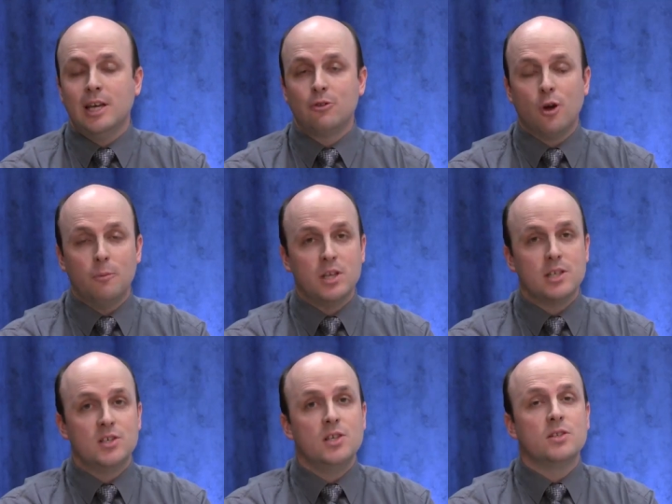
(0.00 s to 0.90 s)
They dropped the
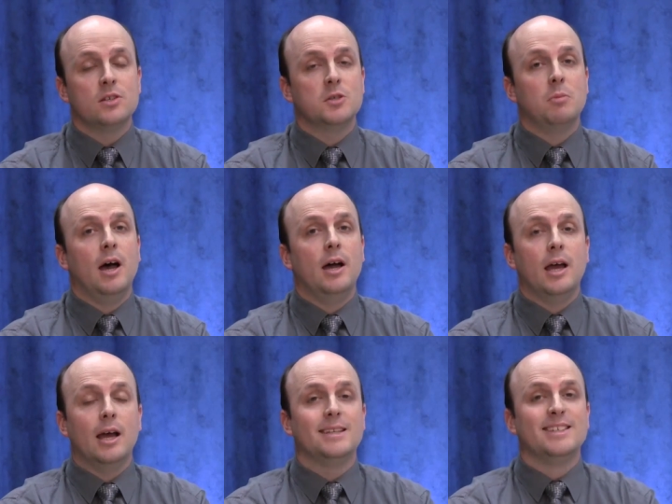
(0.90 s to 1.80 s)
assistance part
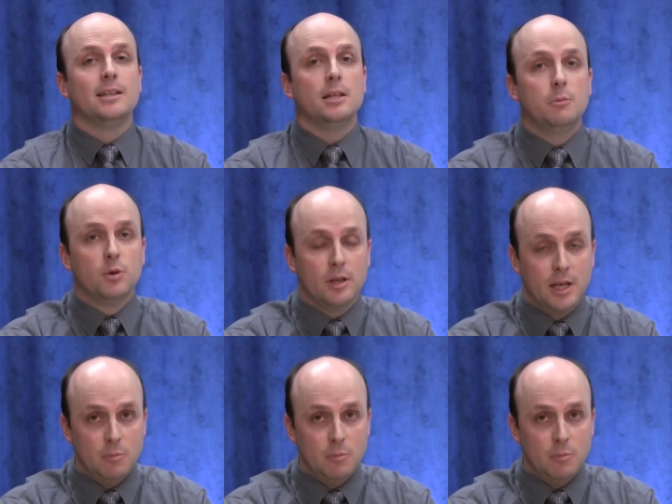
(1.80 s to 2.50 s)
out deliberately